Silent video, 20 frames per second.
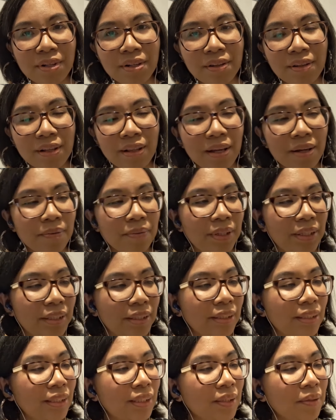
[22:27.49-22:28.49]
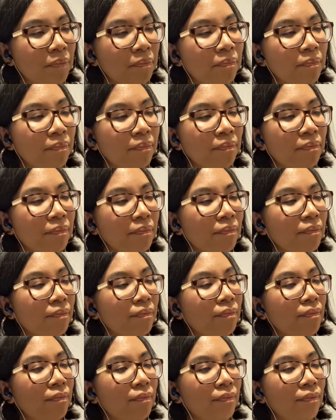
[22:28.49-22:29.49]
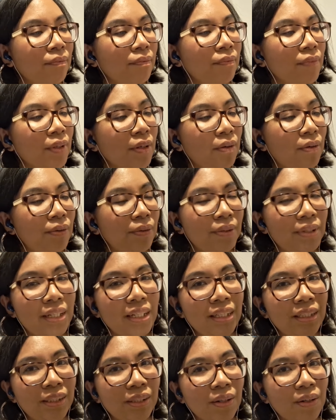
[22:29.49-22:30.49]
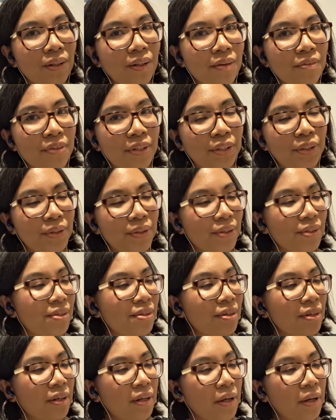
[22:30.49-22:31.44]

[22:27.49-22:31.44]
other languages, or TESOL for short.